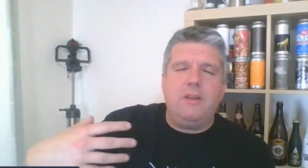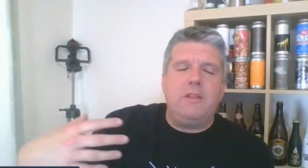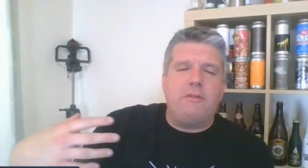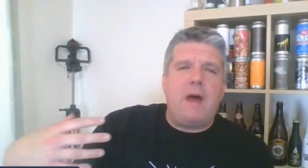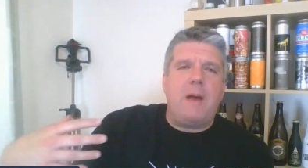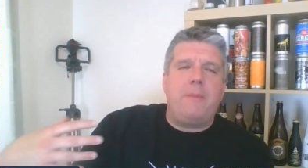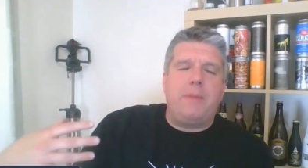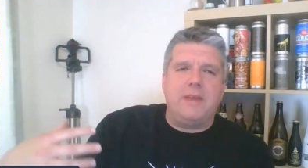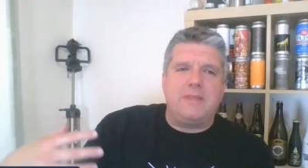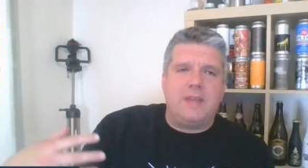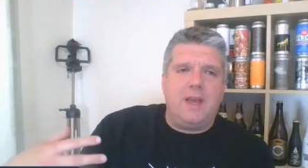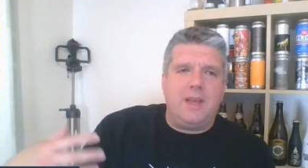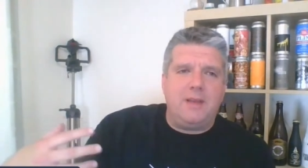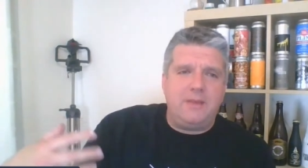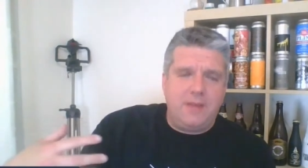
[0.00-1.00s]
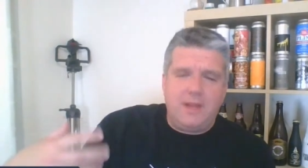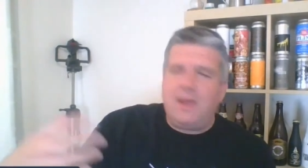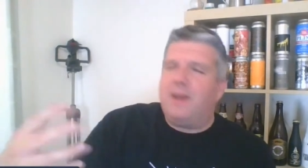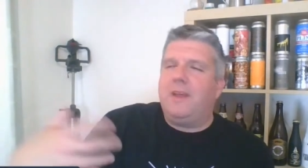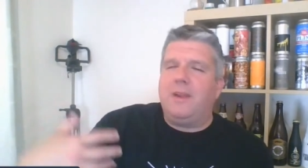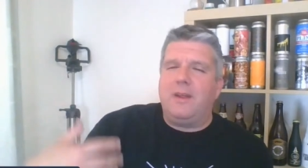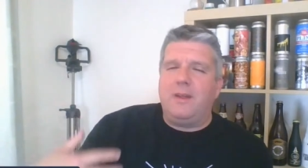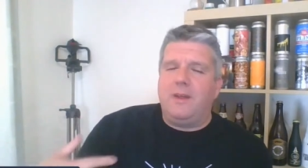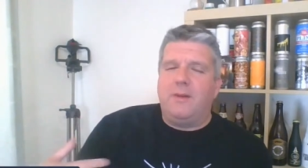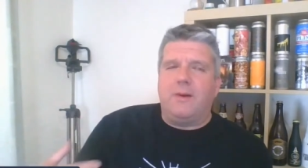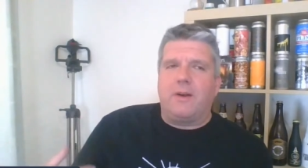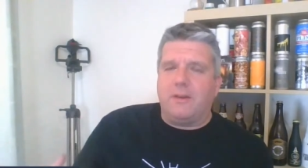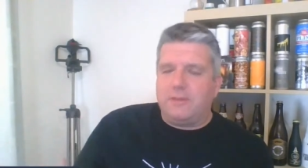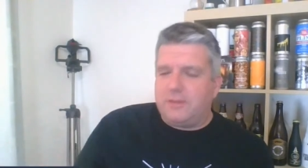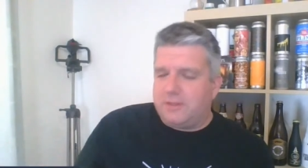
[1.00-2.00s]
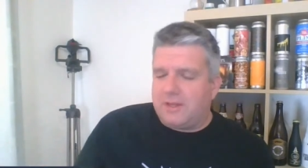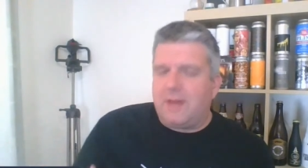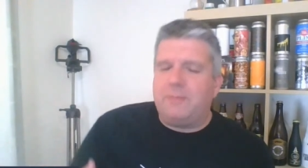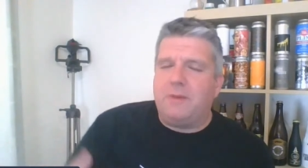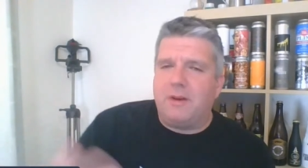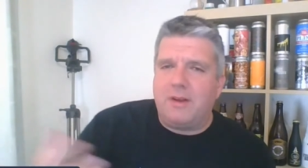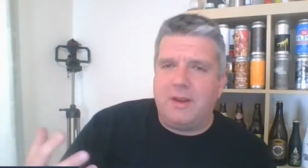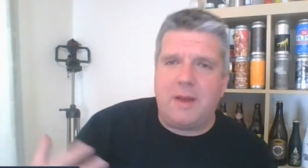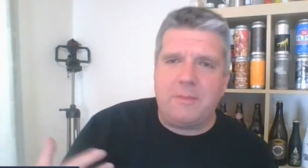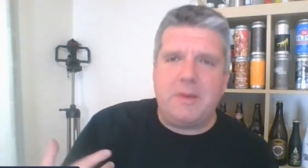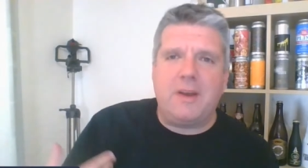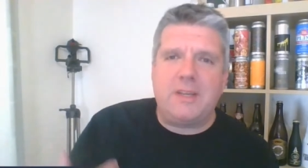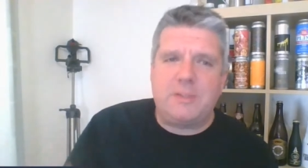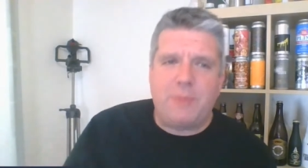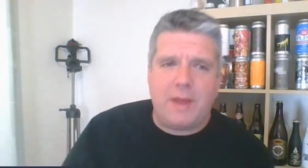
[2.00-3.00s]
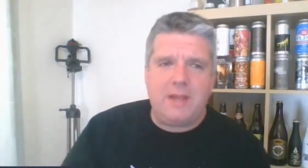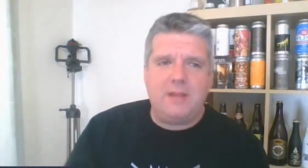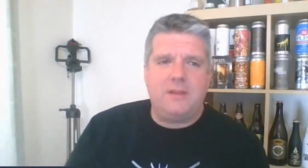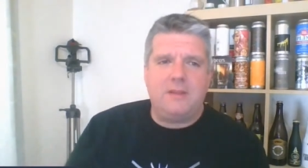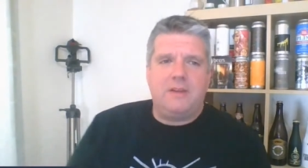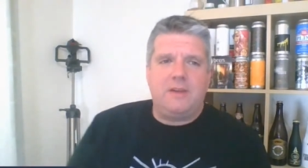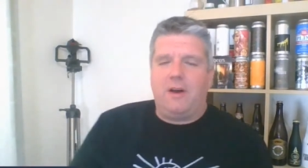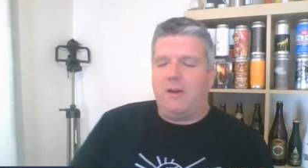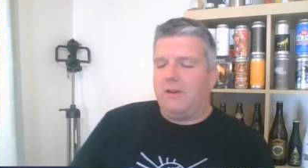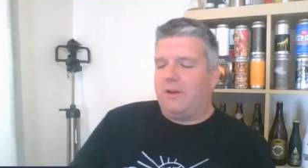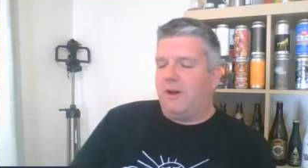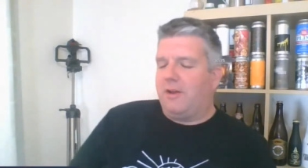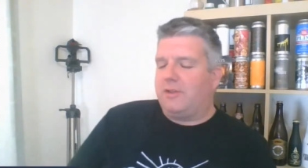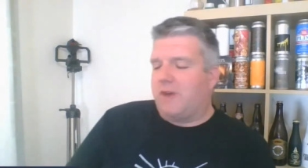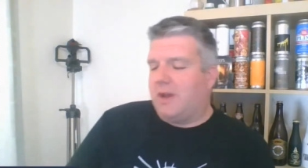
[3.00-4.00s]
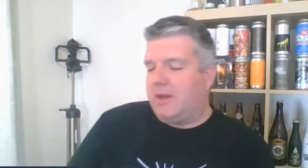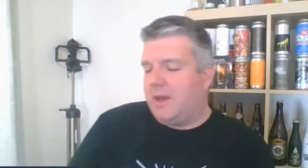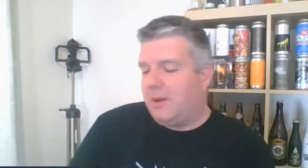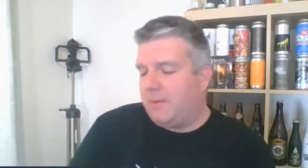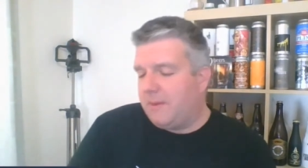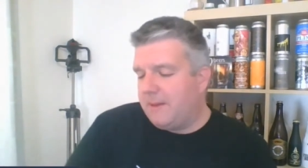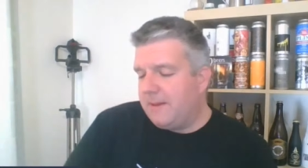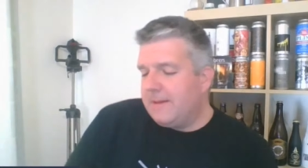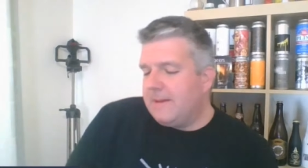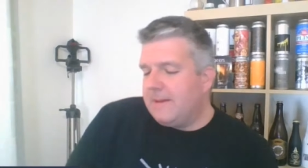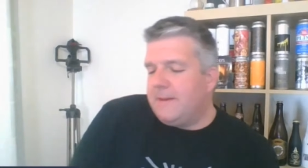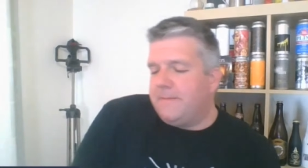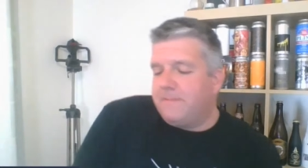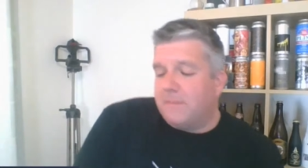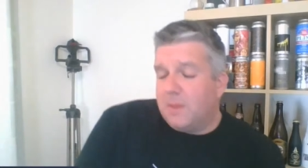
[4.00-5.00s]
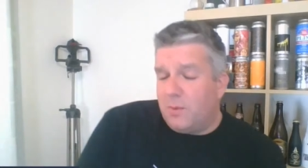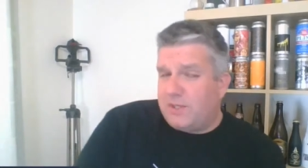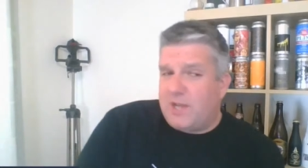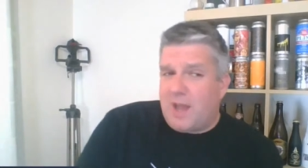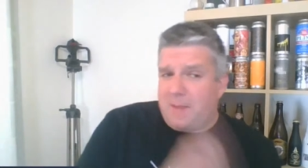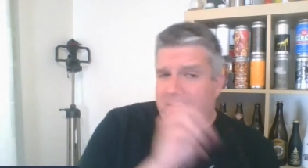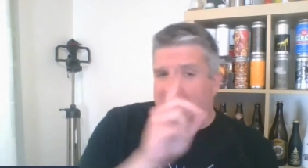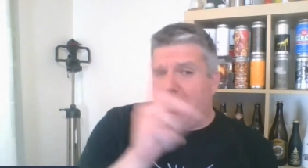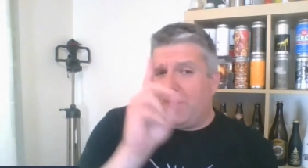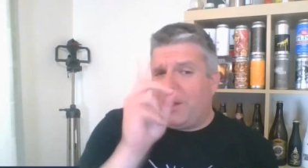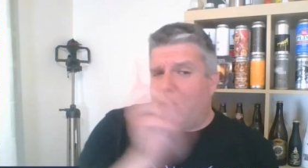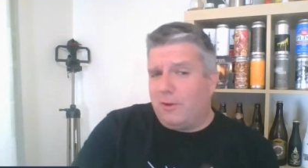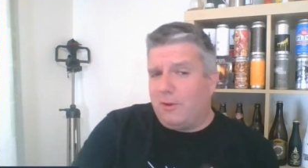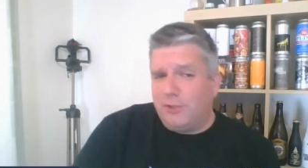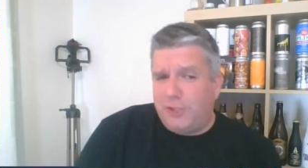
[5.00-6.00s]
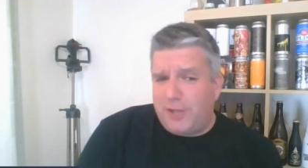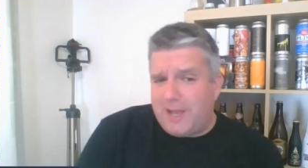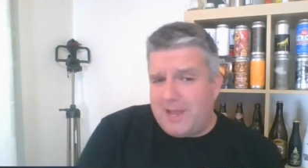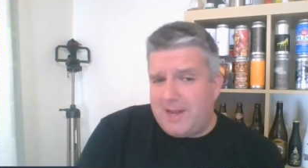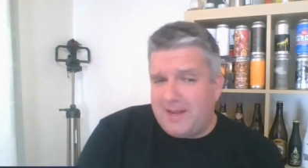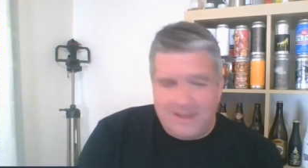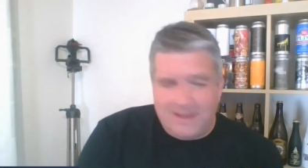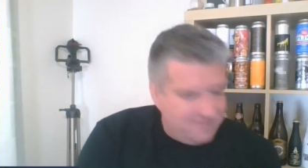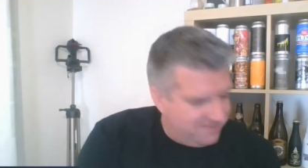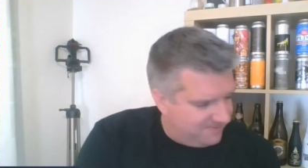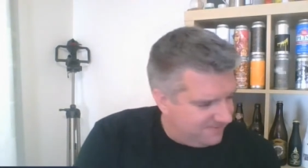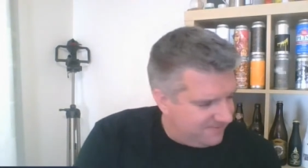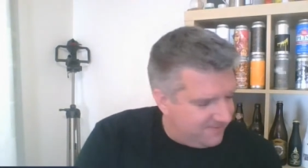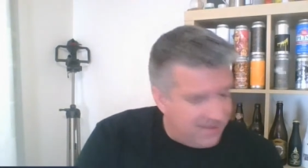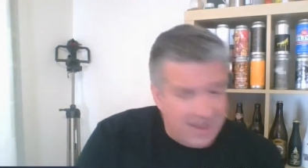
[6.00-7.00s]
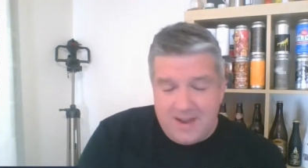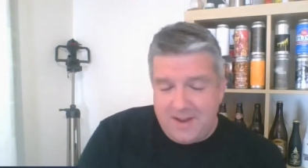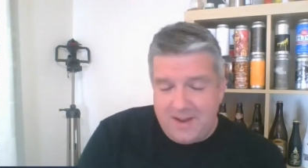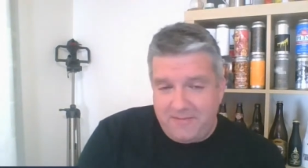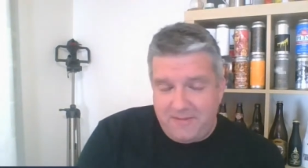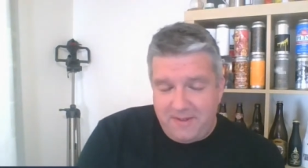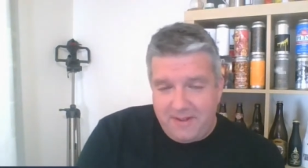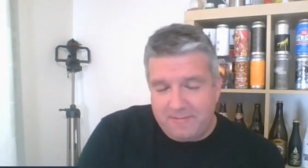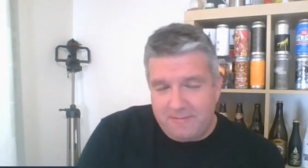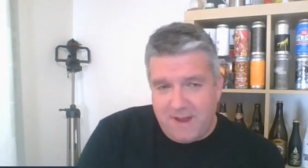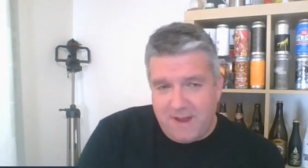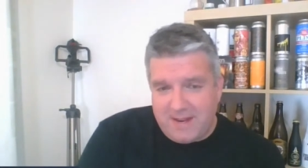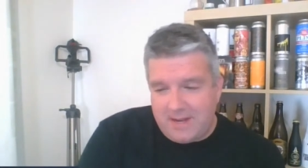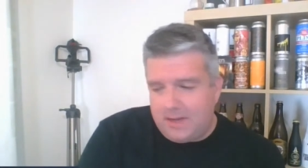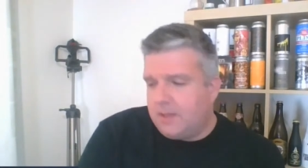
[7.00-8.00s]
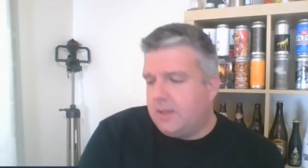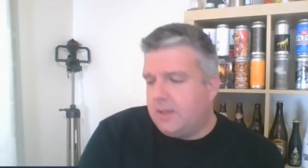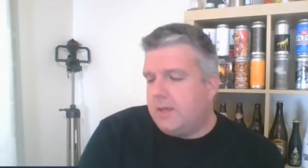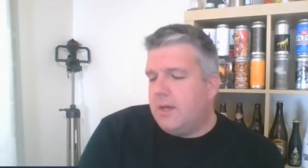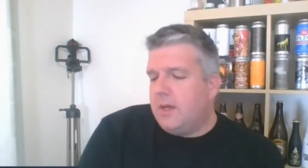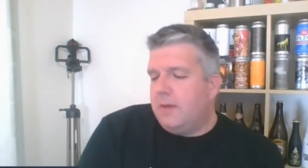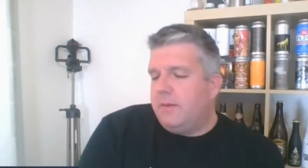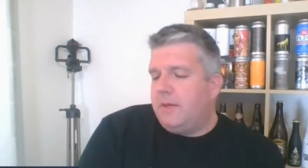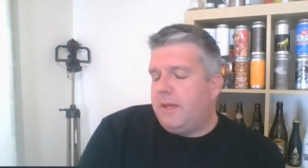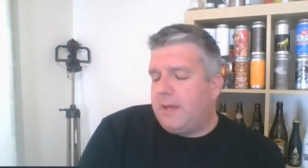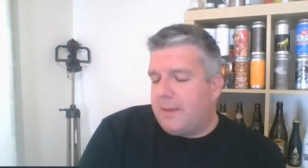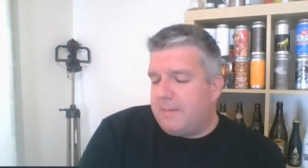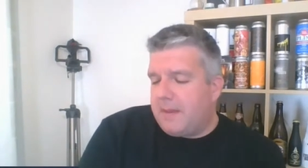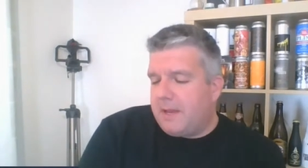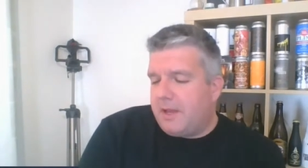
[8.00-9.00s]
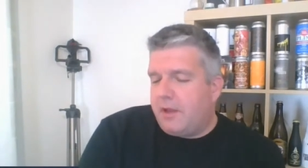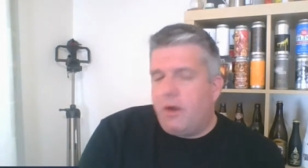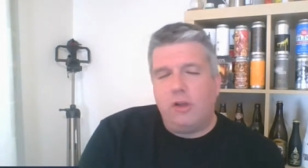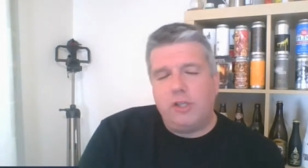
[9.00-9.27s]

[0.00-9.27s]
you're in the right place, aren't you? You know, you're not Kolsch. I'm not explaining Kolsch right now. But you can't make a Kolsch in Reading. You can make a